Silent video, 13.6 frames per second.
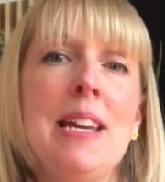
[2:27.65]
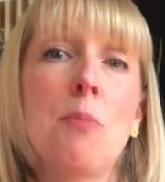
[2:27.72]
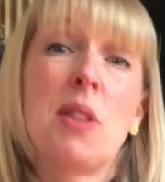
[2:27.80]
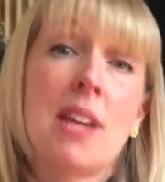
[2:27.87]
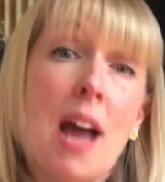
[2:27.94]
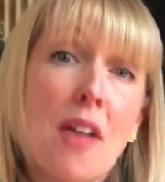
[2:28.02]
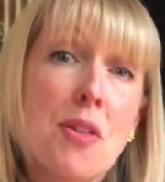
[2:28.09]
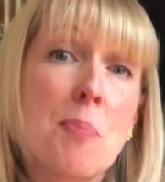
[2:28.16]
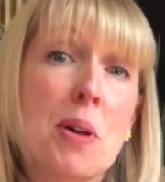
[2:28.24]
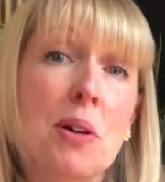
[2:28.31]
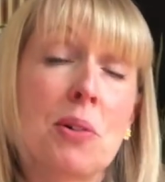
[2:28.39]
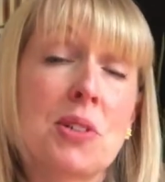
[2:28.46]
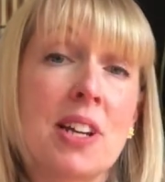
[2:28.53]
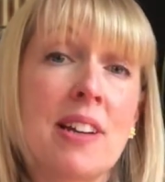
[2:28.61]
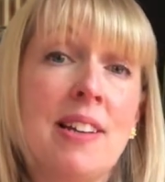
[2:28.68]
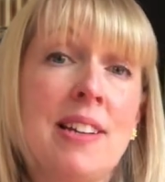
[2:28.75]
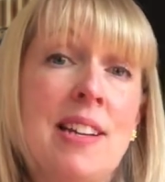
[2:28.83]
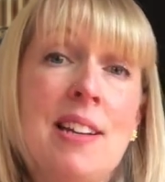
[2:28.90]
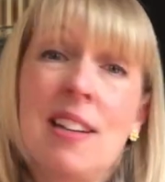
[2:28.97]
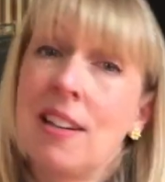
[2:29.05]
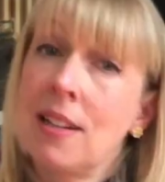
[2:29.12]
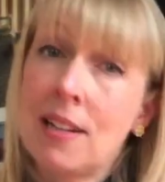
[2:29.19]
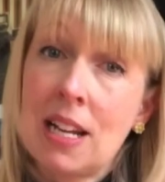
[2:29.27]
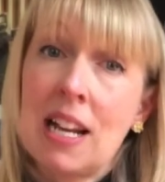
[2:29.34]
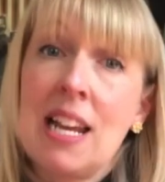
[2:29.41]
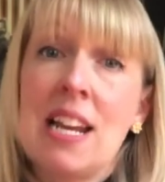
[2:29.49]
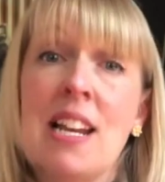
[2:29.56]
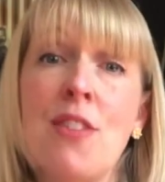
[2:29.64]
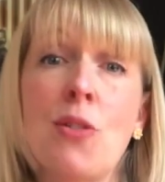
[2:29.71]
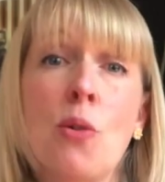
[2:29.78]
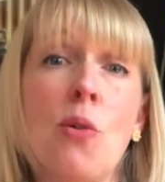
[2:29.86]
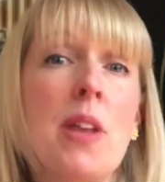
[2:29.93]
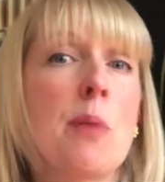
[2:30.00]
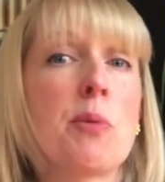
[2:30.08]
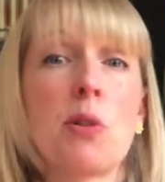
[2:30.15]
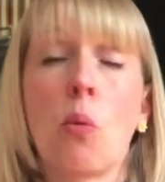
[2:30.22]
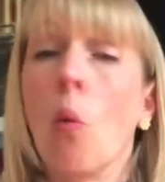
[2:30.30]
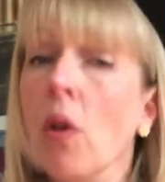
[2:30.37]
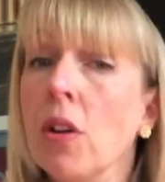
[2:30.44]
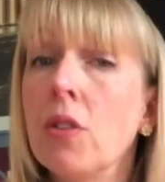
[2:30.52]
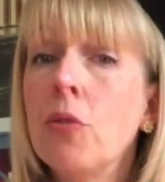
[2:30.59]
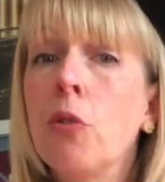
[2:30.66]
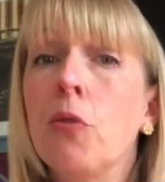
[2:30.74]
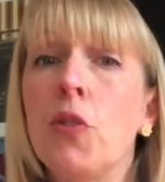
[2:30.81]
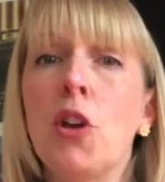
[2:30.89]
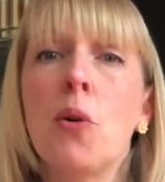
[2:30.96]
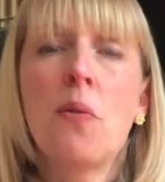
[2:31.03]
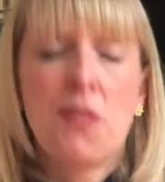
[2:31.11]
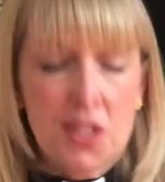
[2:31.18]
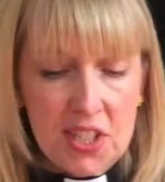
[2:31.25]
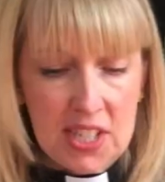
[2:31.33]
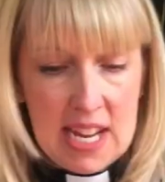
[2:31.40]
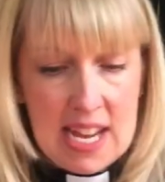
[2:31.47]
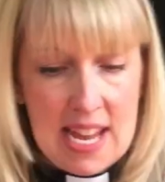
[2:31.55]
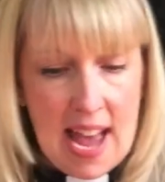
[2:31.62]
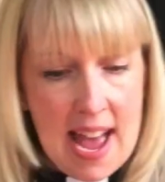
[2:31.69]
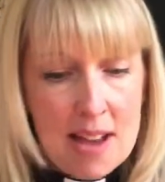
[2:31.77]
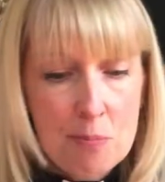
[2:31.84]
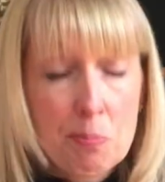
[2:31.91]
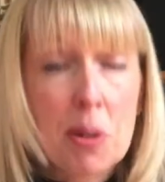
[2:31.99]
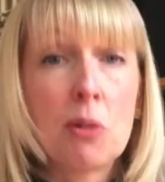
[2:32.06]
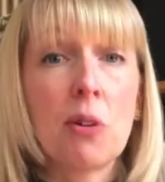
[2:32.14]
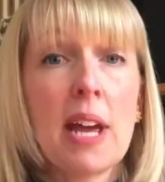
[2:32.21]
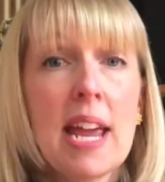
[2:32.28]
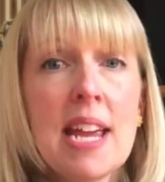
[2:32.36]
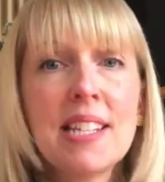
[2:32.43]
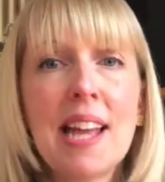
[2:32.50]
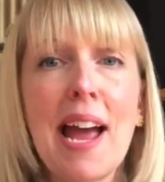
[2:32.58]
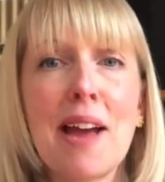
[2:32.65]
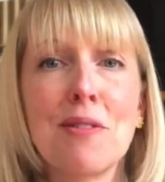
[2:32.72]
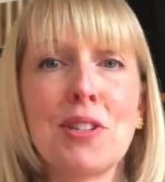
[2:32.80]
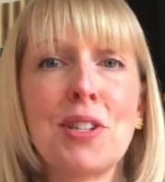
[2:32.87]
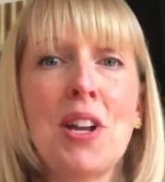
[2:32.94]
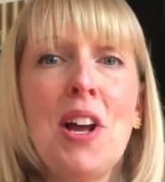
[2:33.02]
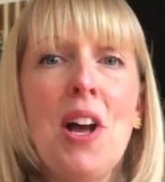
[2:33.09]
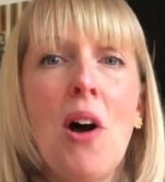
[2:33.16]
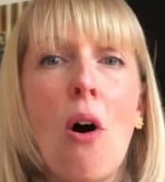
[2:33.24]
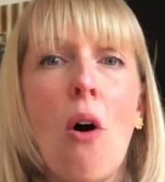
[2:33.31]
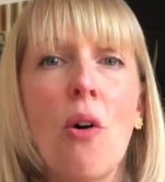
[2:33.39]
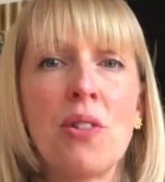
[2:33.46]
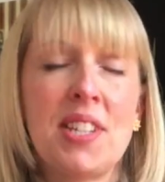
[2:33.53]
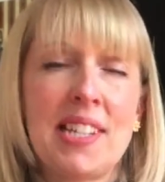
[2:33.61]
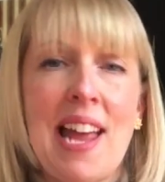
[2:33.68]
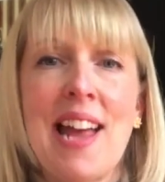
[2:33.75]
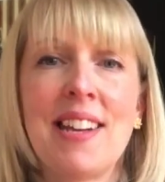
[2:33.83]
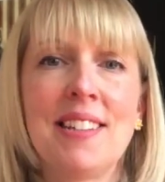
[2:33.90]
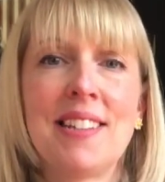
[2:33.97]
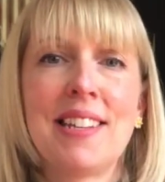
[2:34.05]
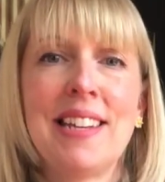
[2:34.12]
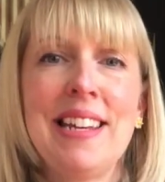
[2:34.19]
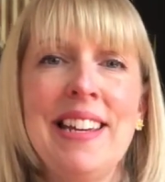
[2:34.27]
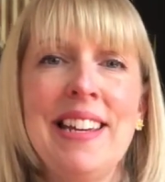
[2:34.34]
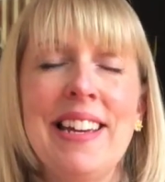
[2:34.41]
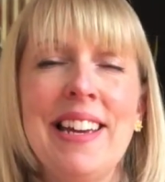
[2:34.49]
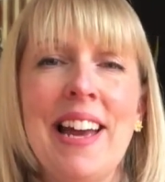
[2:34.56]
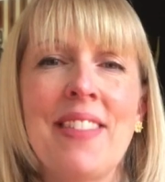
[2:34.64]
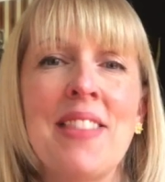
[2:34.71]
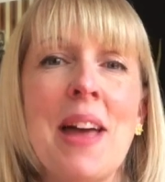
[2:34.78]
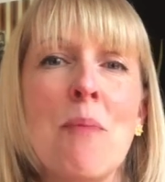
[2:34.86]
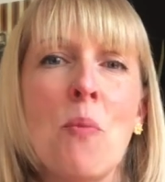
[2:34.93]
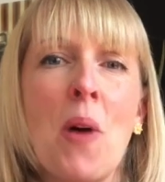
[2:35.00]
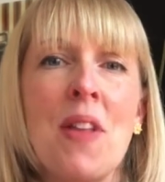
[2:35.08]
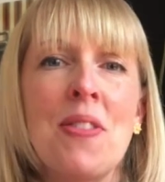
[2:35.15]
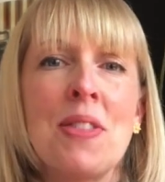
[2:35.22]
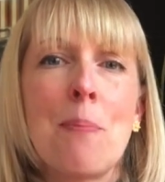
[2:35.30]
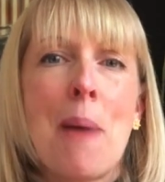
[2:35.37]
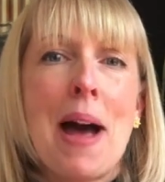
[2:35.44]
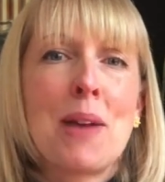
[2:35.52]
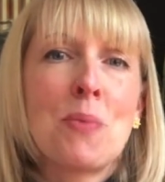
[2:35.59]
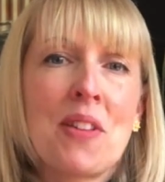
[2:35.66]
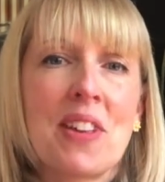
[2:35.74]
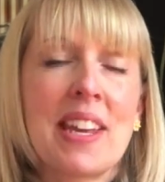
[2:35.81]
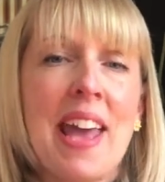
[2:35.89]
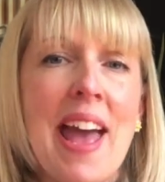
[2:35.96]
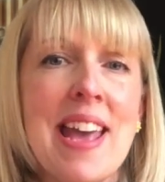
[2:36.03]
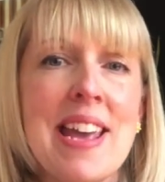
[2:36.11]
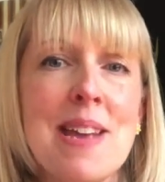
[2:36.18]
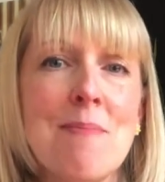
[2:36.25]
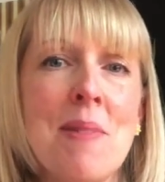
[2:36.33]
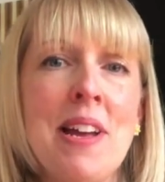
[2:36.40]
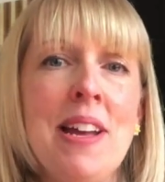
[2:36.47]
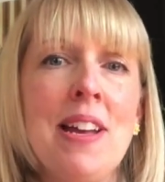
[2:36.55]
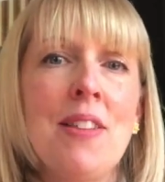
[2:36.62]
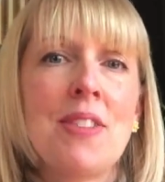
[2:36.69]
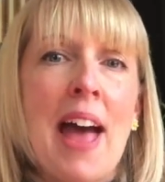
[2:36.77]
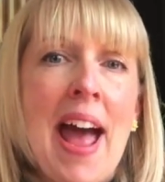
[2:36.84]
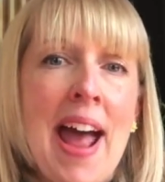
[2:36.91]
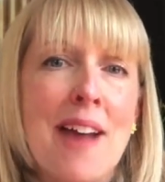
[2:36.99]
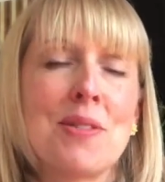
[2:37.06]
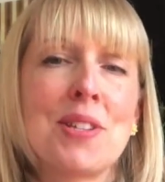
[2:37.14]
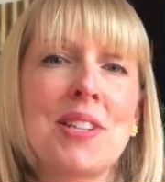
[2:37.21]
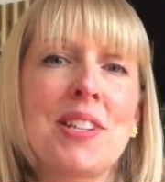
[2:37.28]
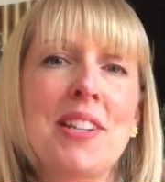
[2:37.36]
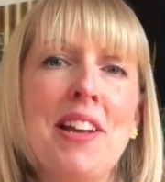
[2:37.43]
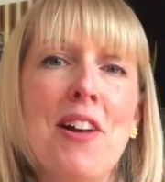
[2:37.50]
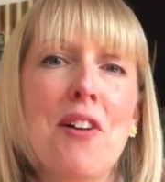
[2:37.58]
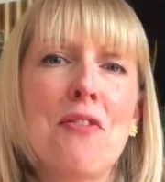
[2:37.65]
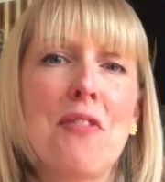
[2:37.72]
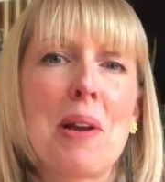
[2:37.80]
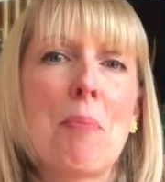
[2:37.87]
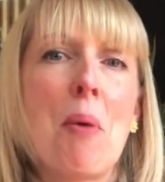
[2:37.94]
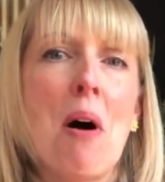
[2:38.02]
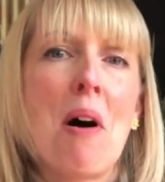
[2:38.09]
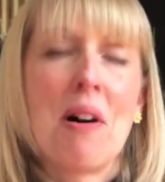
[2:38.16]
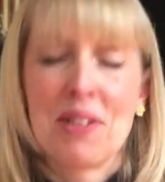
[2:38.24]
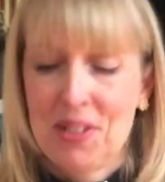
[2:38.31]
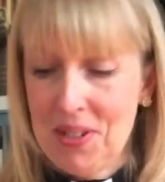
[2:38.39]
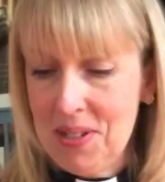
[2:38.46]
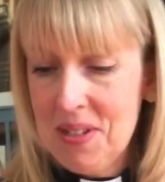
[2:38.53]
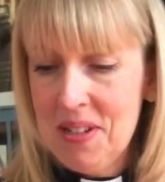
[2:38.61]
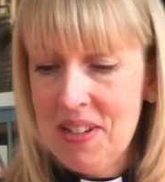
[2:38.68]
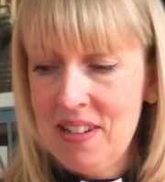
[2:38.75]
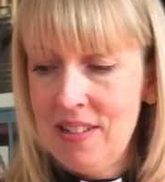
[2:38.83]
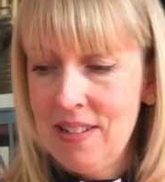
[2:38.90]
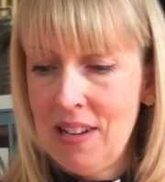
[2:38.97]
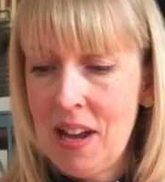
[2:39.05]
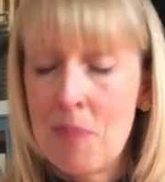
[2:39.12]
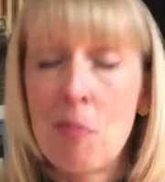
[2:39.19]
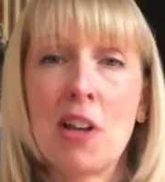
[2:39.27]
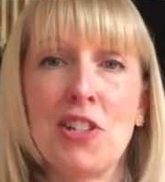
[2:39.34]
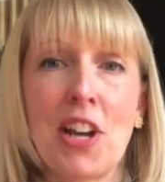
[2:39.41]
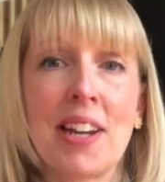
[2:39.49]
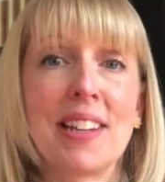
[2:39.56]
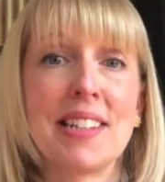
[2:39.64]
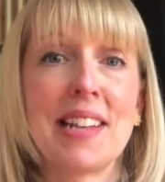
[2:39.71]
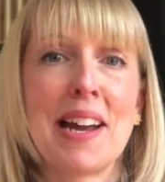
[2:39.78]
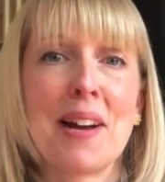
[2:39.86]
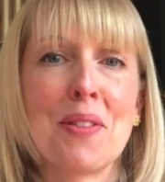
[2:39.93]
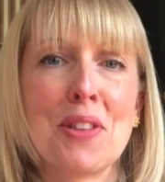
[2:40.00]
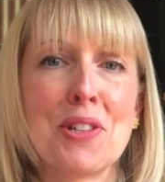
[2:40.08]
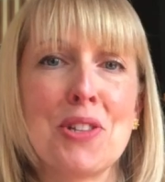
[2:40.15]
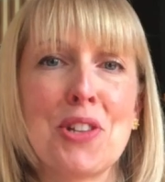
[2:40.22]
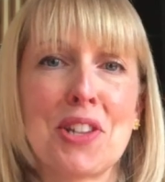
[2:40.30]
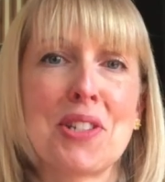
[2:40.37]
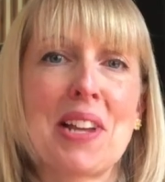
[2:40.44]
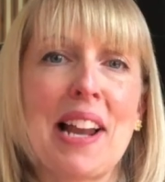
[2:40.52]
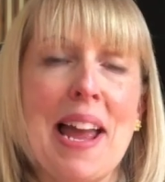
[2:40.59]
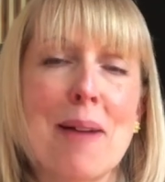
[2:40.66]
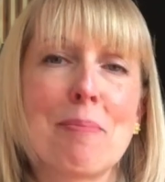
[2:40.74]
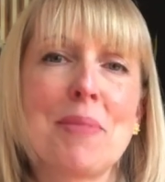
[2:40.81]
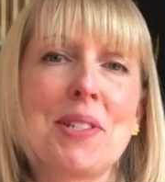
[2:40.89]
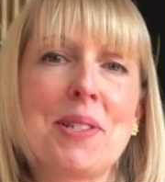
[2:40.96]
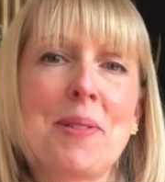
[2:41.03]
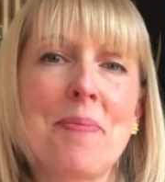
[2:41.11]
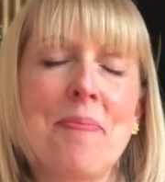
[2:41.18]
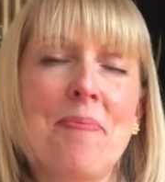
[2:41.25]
But the other builder clearly thought there was a wonderful view of the sea and built his house on sand. And then when the bad weather came, the house fell apart, like my Jenga tower that's just collapsed.